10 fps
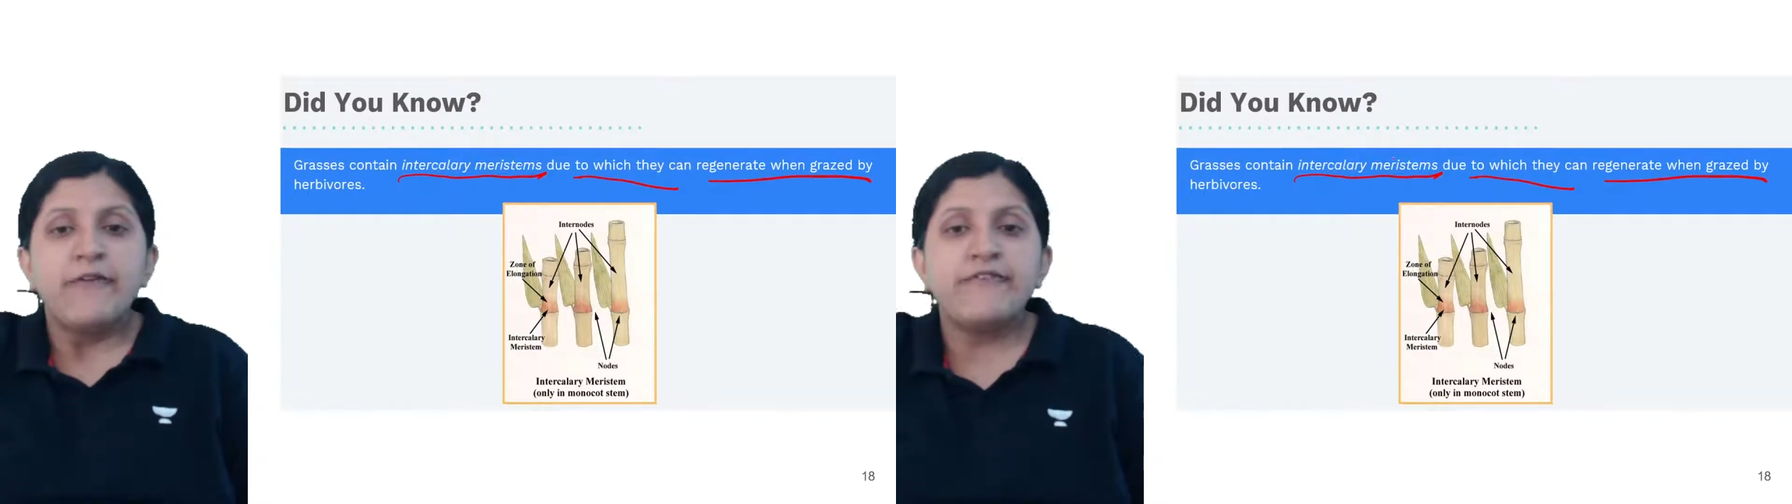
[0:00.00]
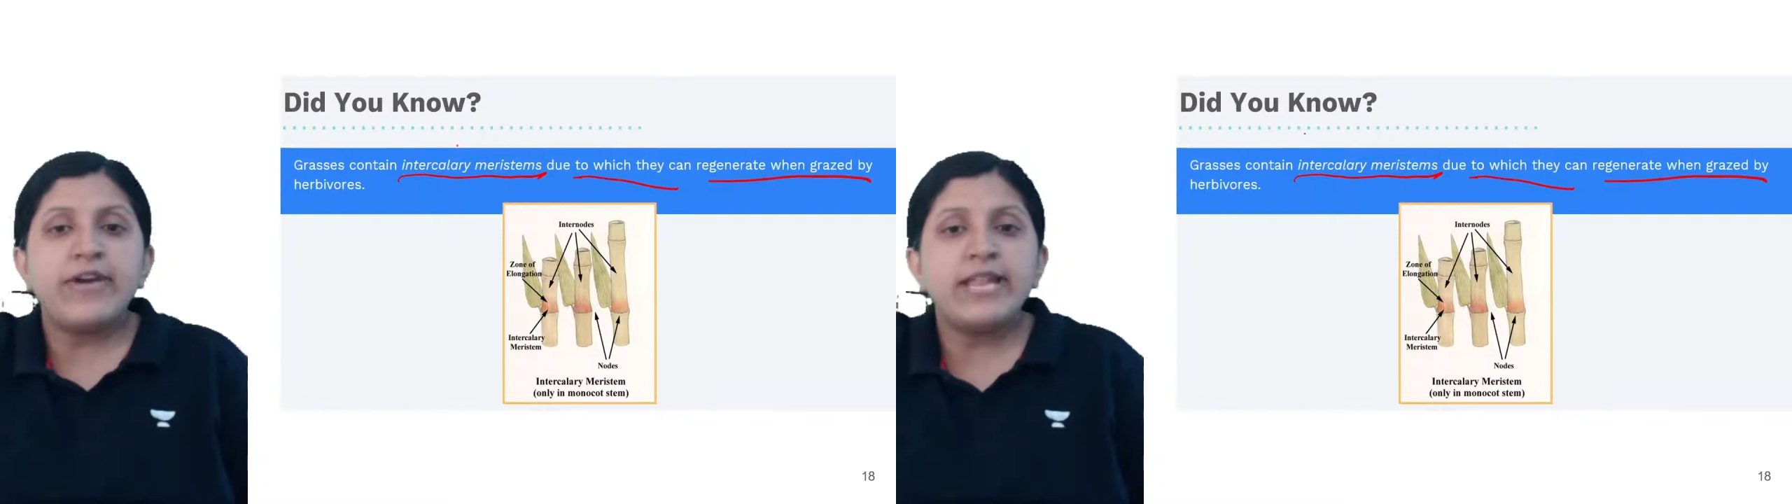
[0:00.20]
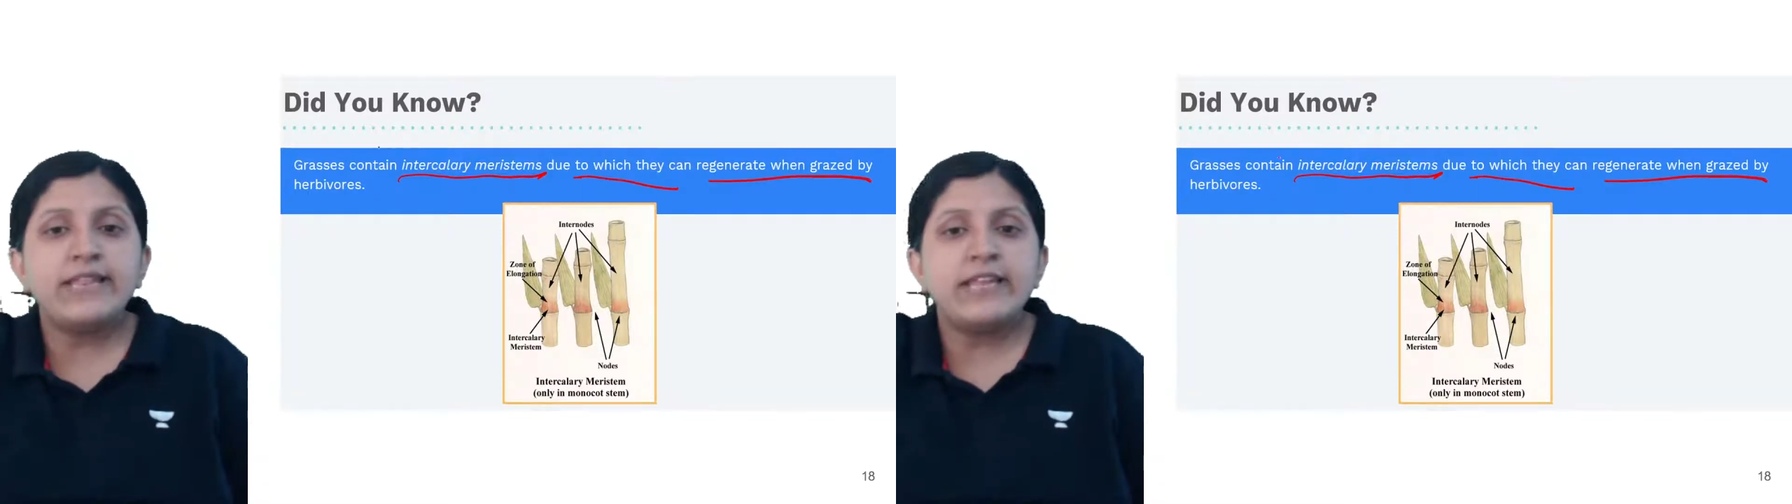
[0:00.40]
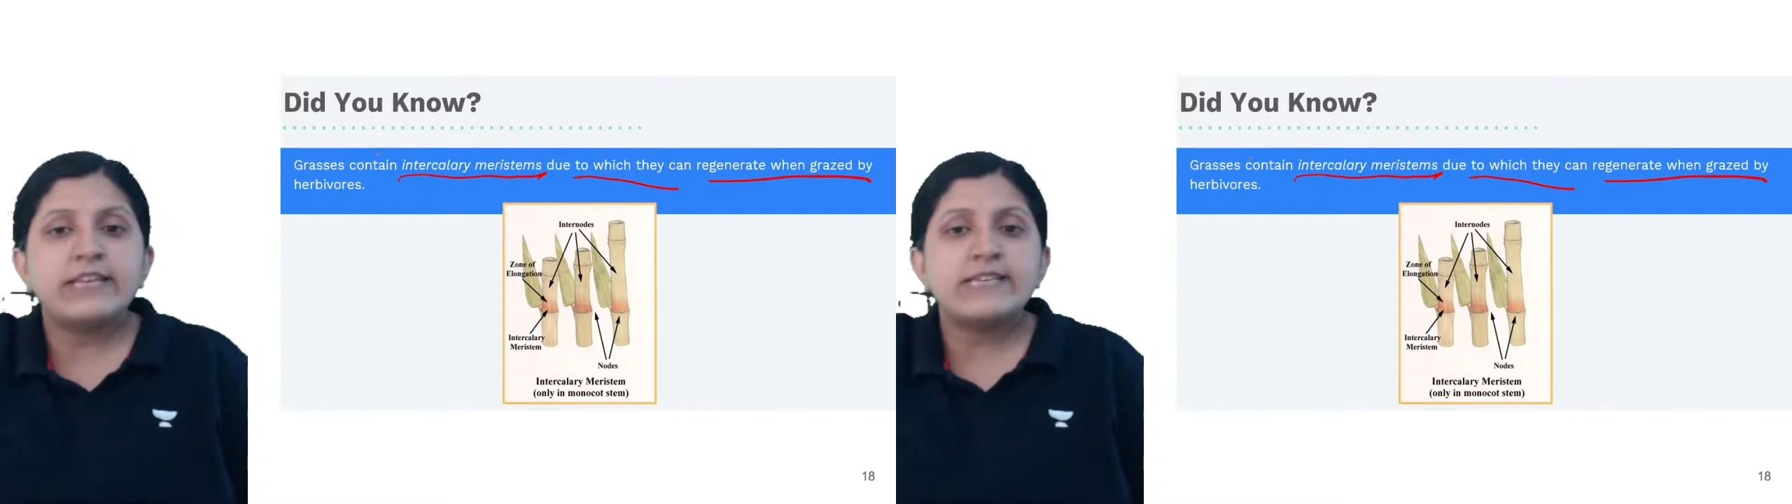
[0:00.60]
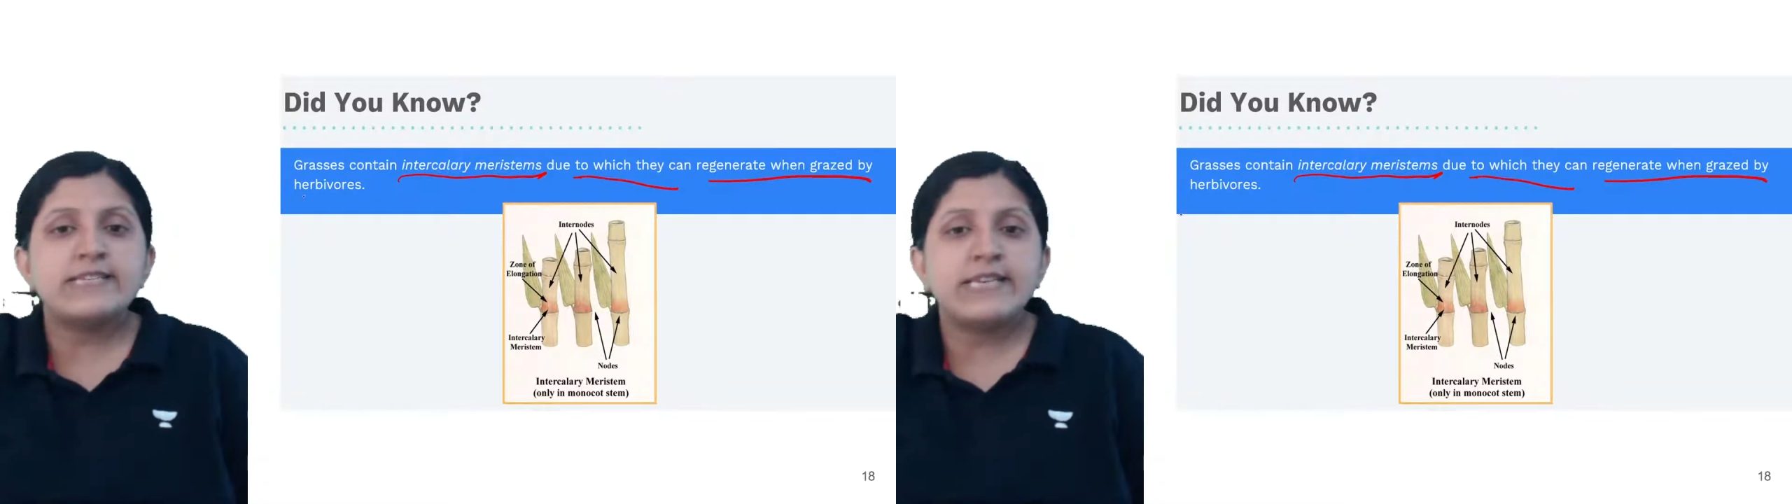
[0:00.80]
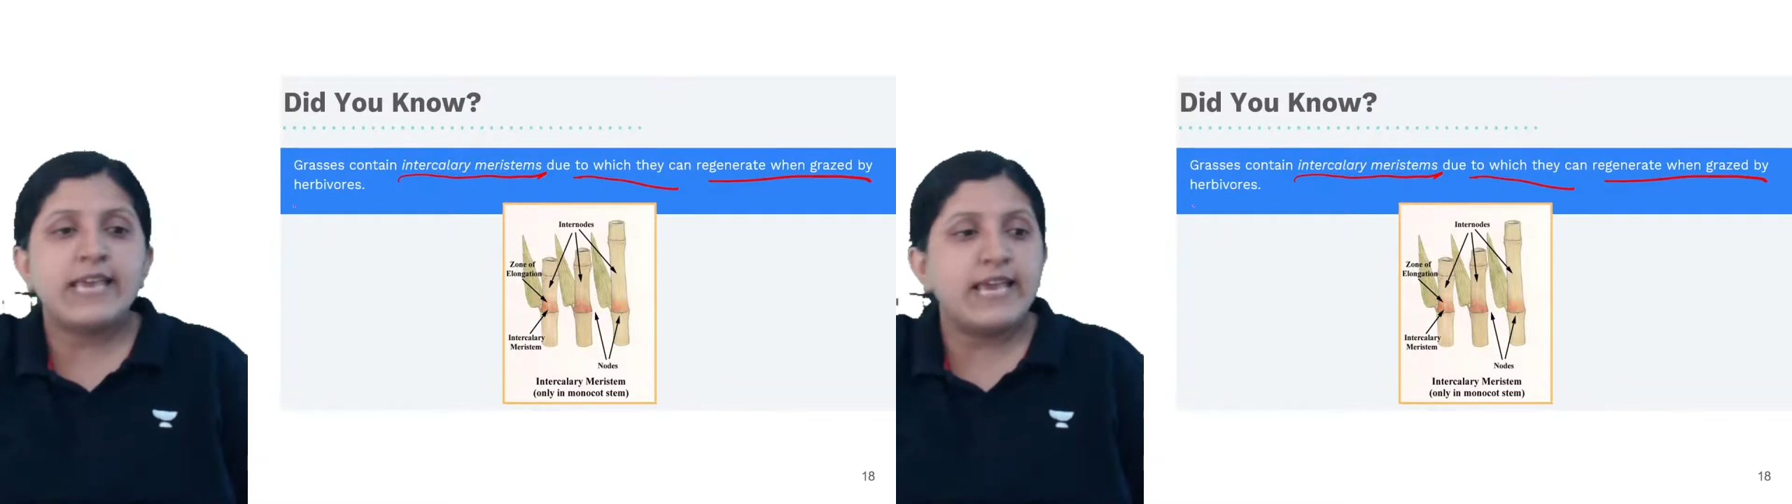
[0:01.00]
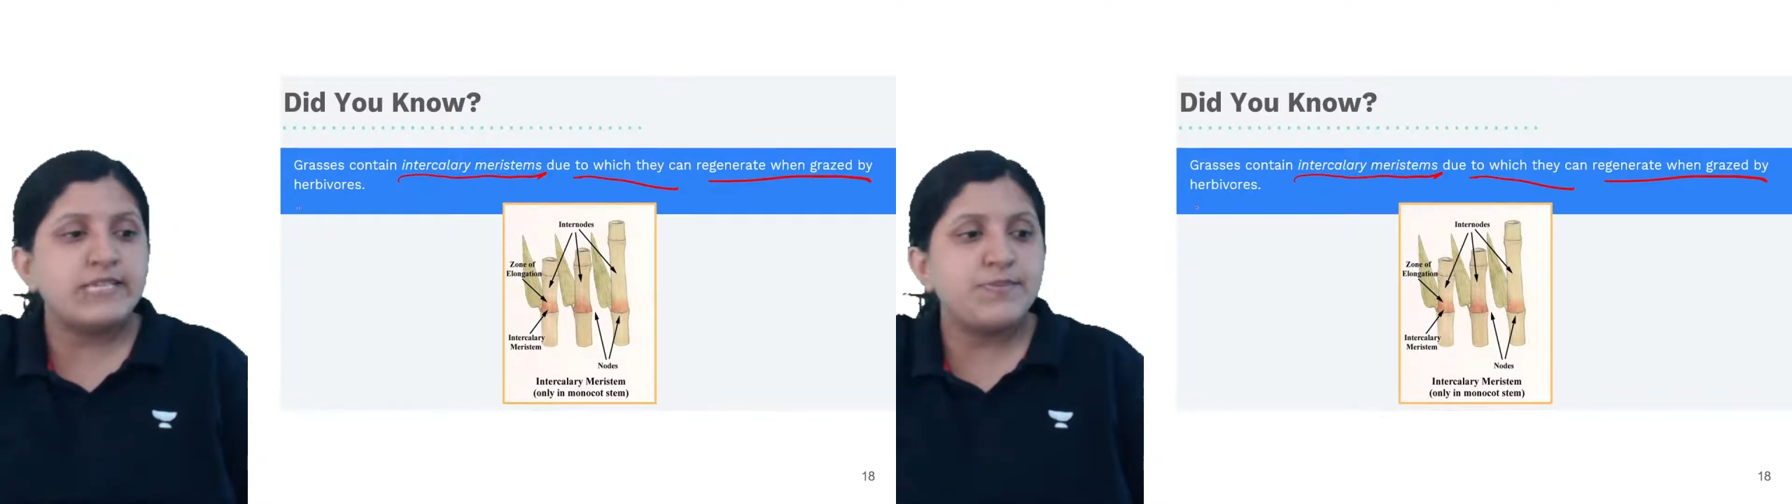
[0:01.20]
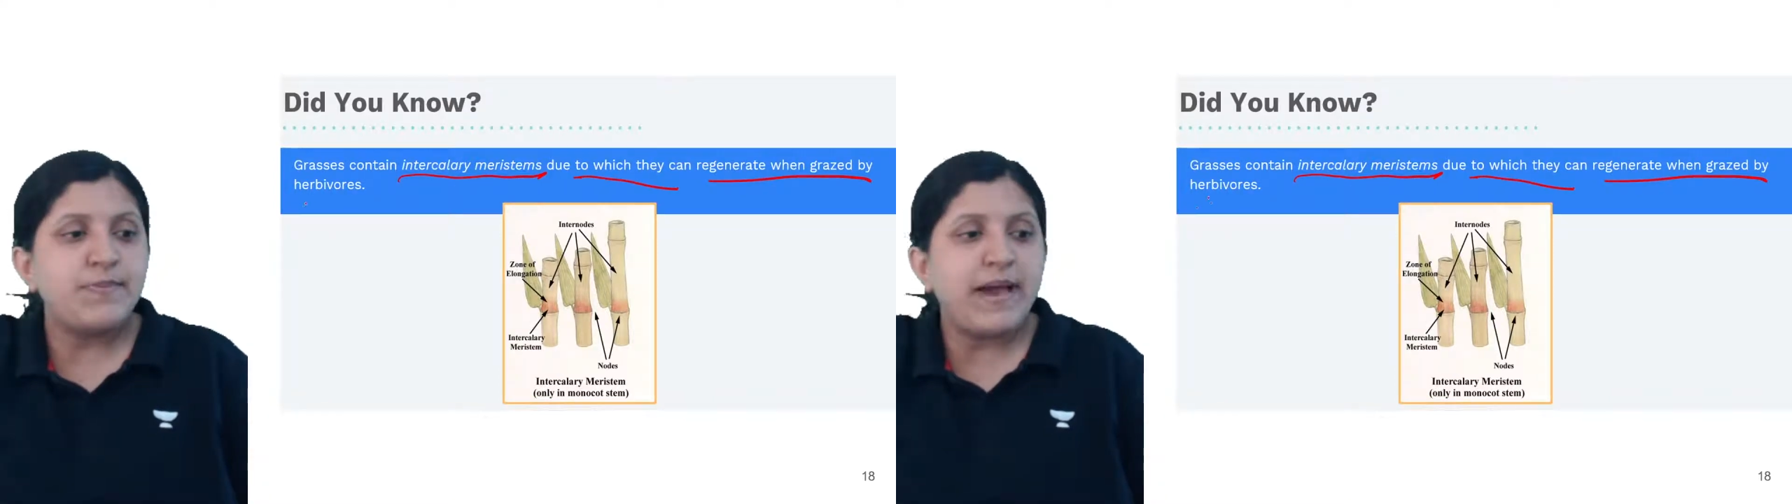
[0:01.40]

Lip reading: when it is grazed